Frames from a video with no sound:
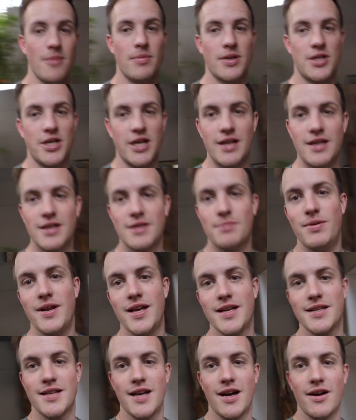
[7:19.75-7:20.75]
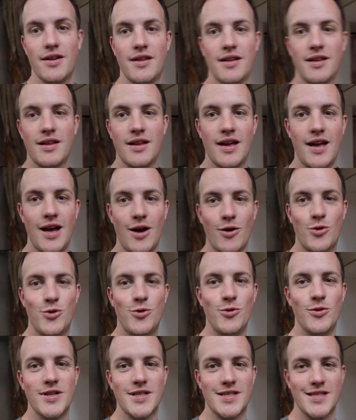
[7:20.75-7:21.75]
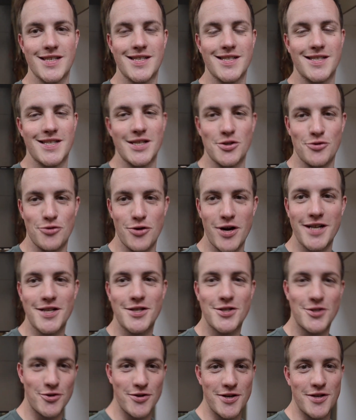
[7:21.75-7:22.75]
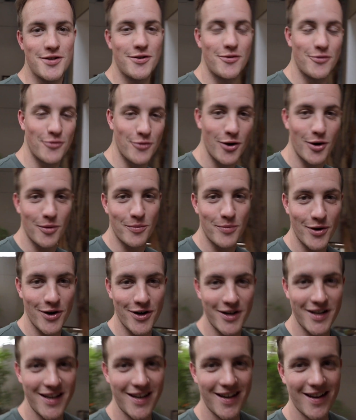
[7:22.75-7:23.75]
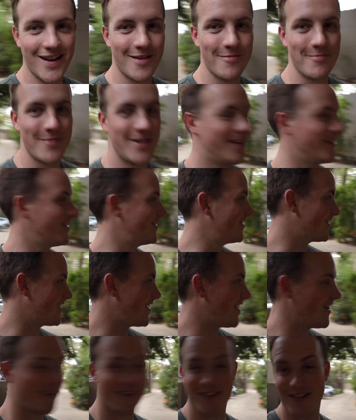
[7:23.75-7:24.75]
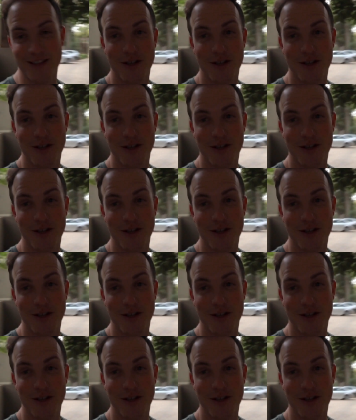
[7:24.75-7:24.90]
But check this place out. How cool is this? It says right street, wrong party. I mean, this house is